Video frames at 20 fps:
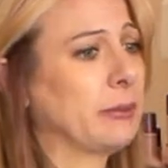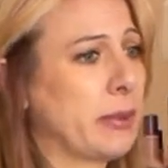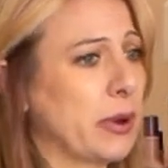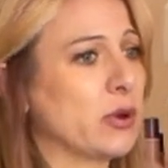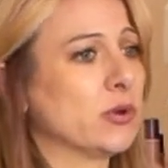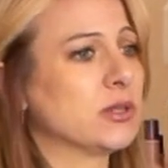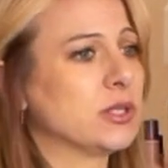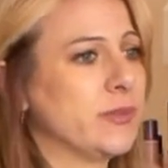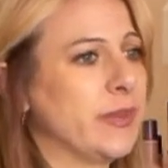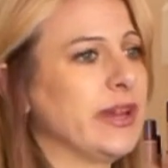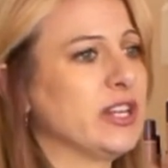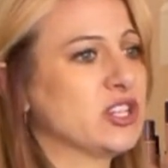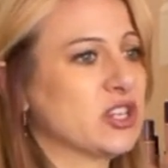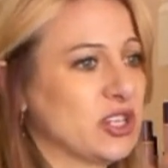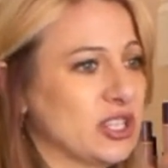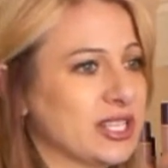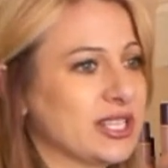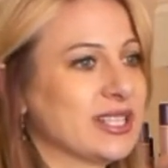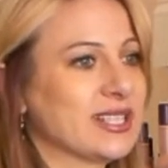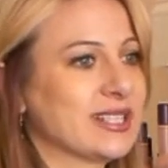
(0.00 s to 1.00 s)
Like boats,
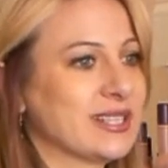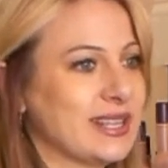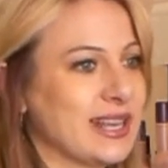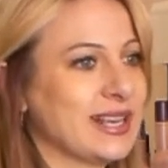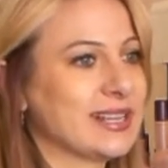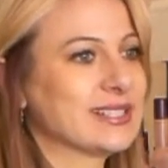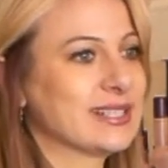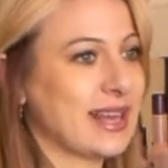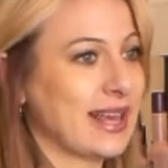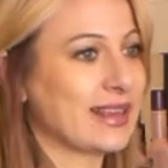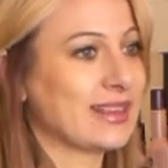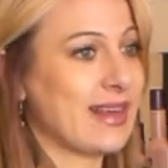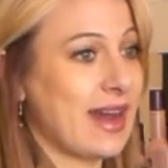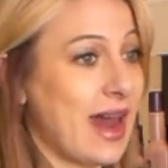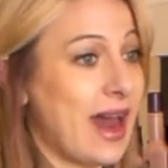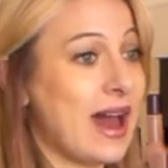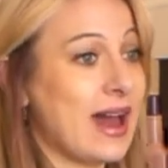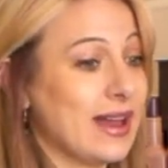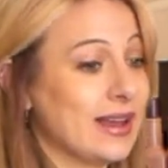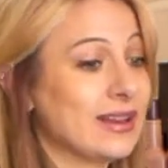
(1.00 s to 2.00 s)
beaches, things like
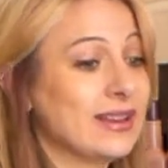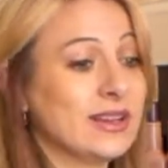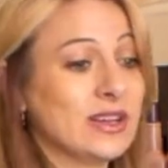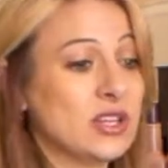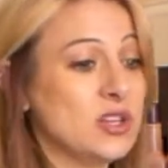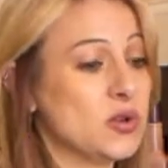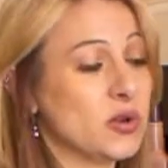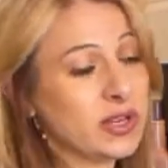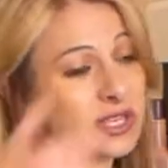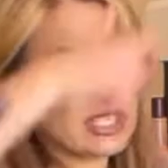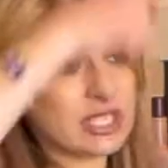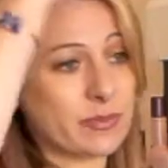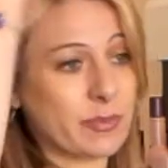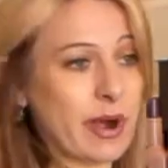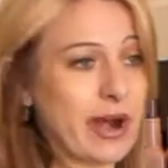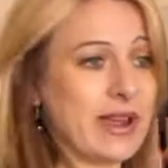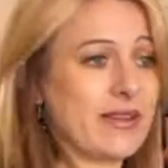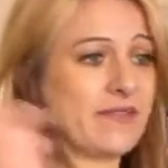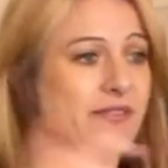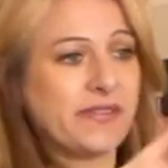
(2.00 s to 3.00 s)
that. You can
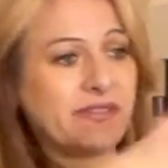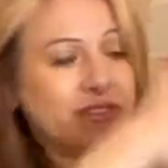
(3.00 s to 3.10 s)
spray